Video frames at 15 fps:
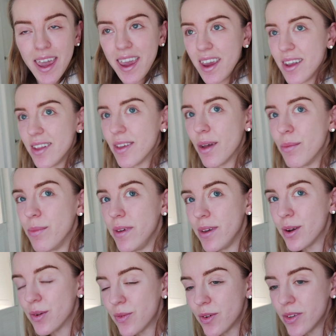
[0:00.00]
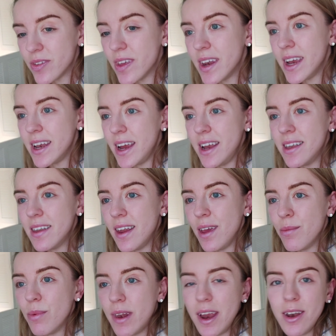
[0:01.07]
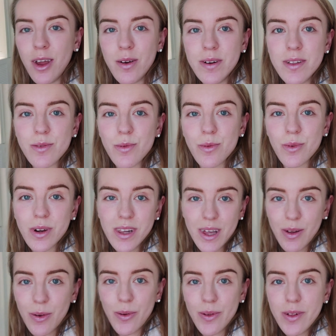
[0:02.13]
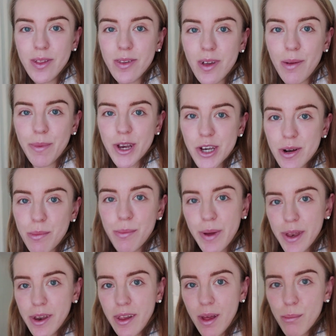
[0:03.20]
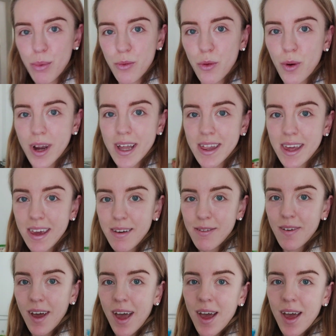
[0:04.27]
It's a beautiful sunny day today, but I know it's really cold, so I'll make sure to bundle up before I leave.